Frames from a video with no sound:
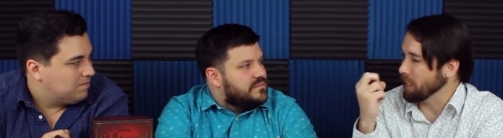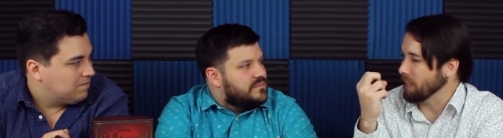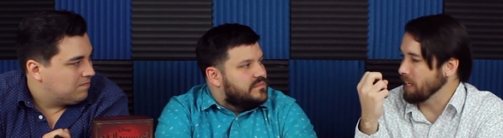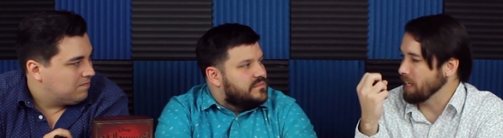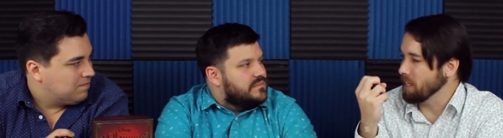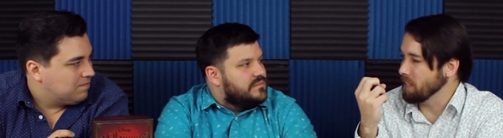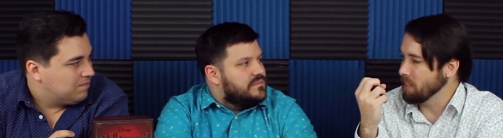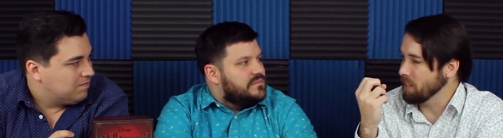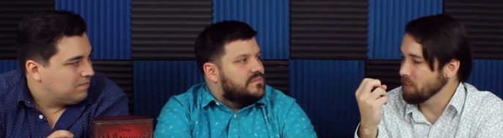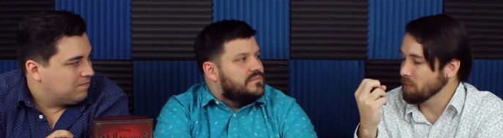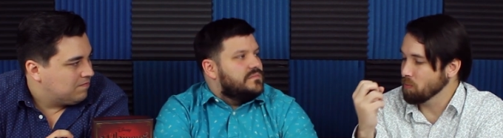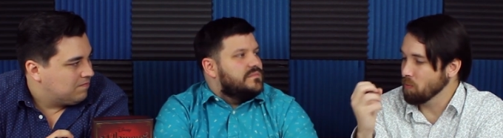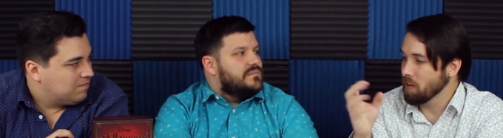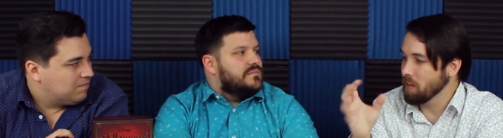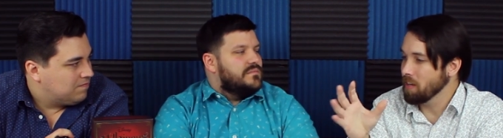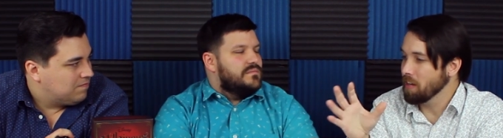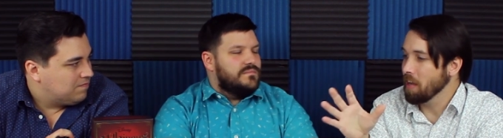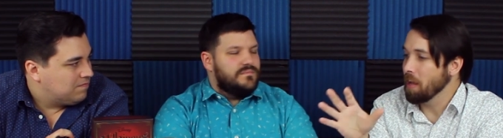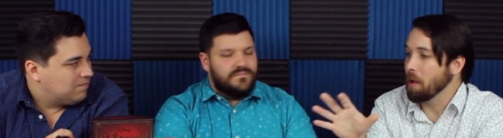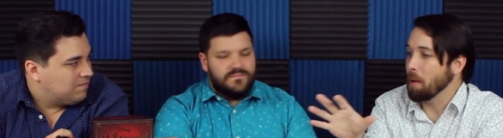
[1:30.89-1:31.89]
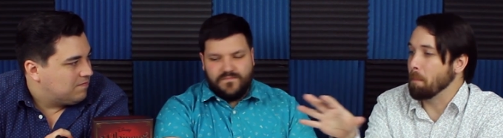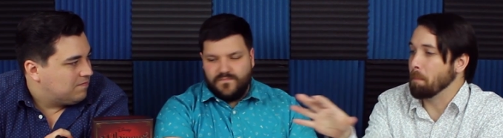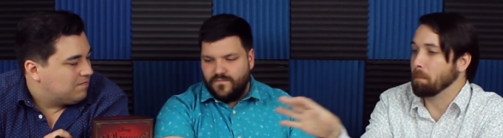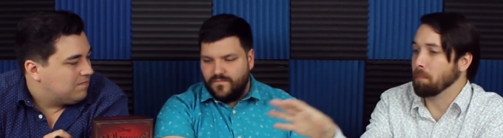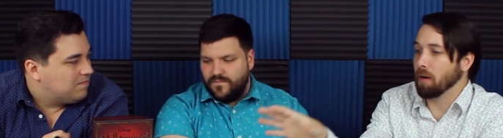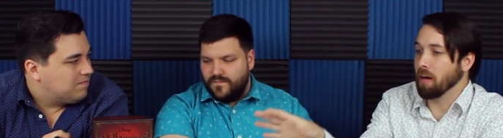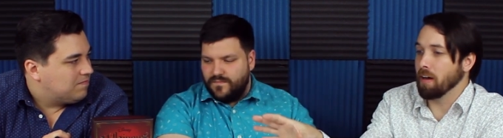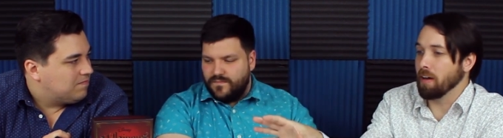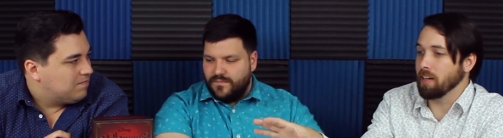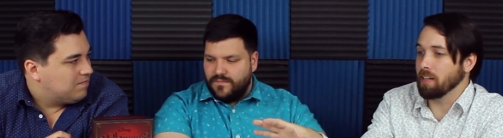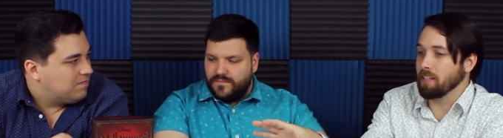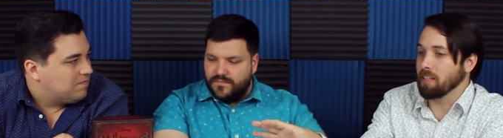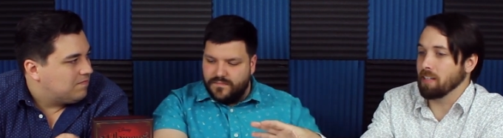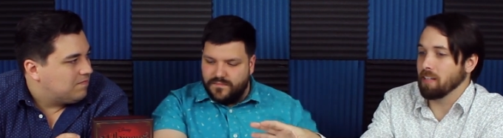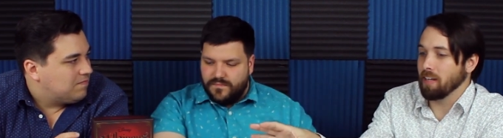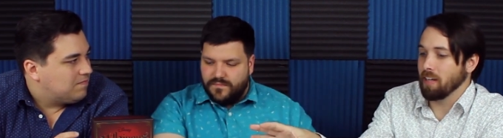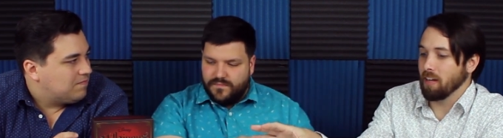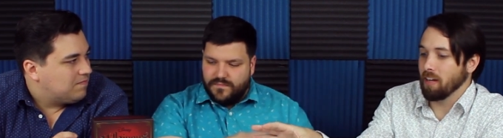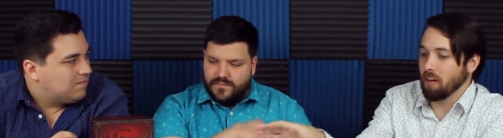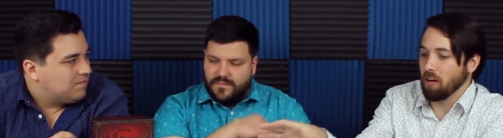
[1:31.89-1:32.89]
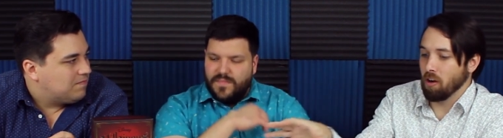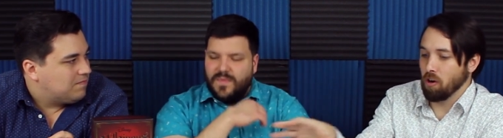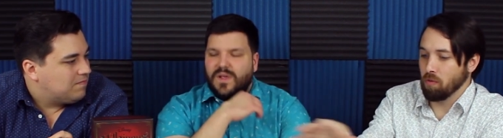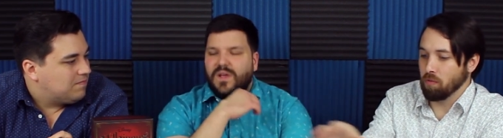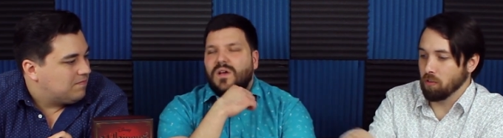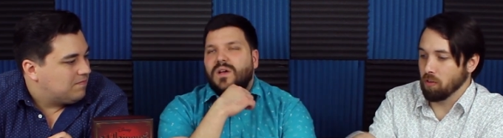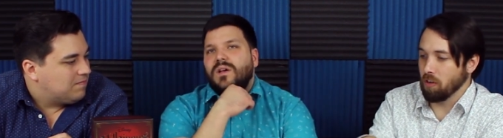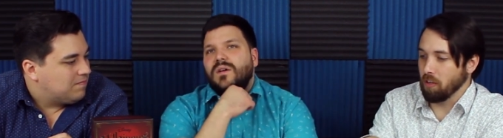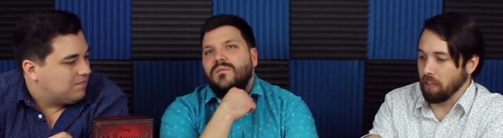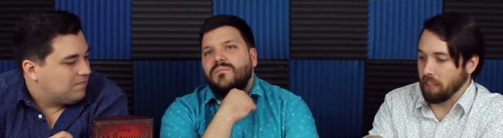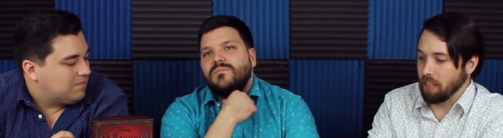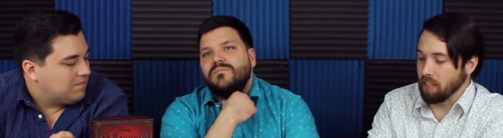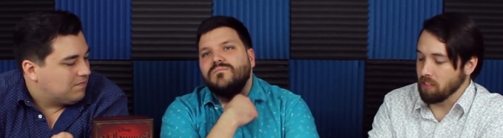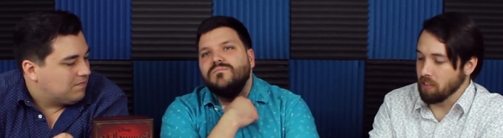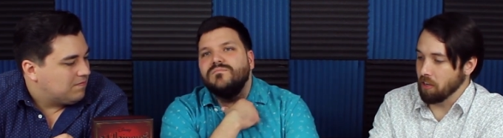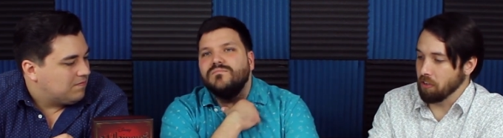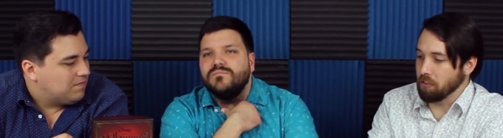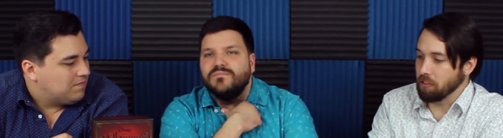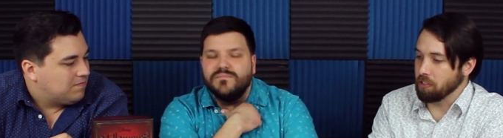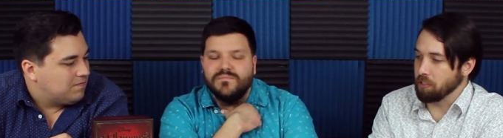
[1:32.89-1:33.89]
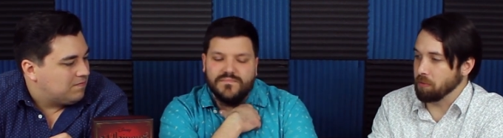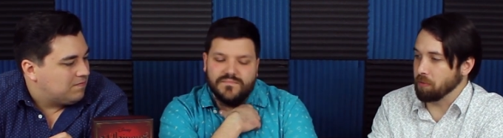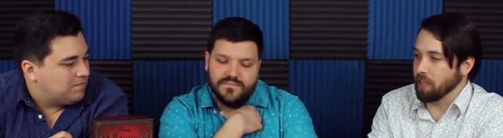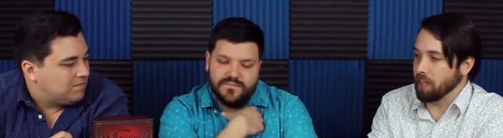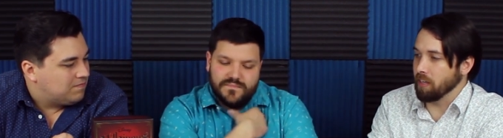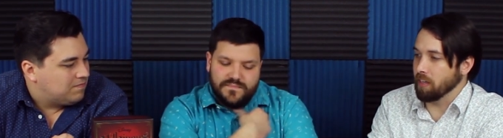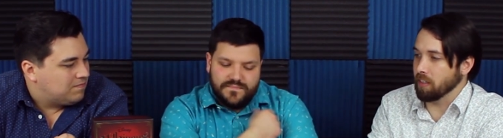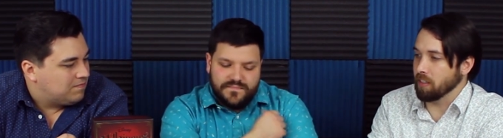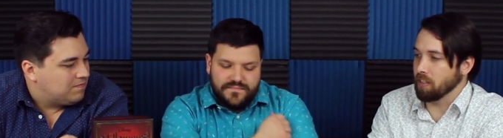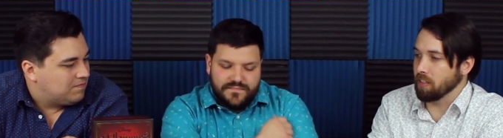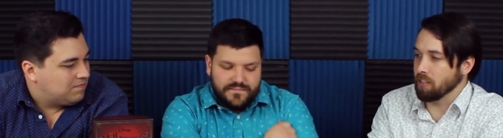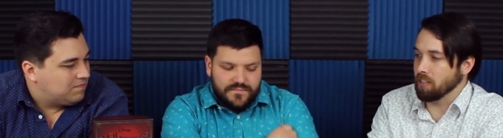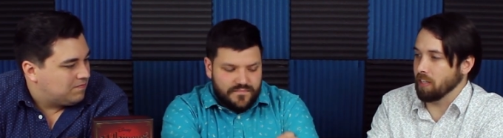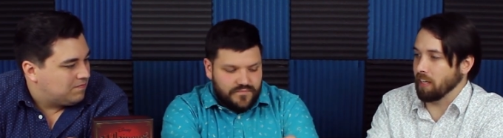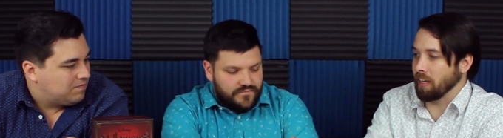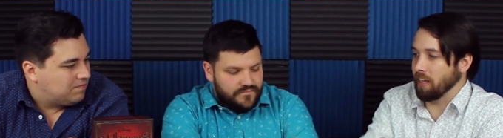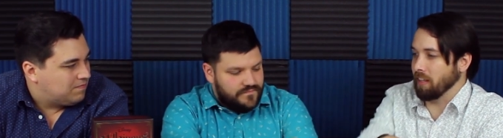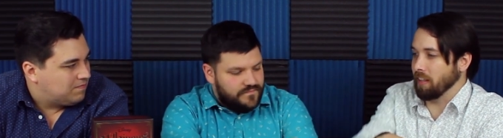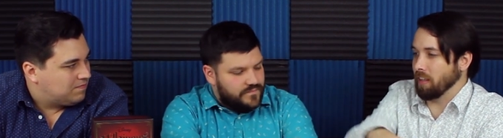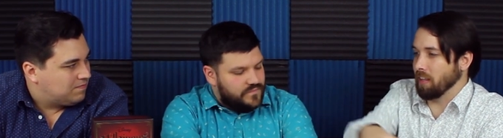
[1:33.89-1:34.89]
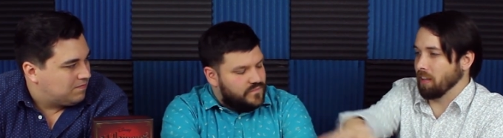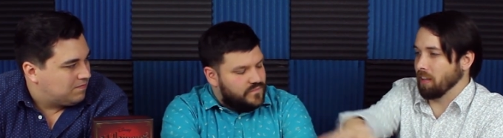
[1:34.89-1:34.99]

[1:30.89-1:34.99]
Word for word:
Speaker 1: like the easiest one, but overall like these other two characters like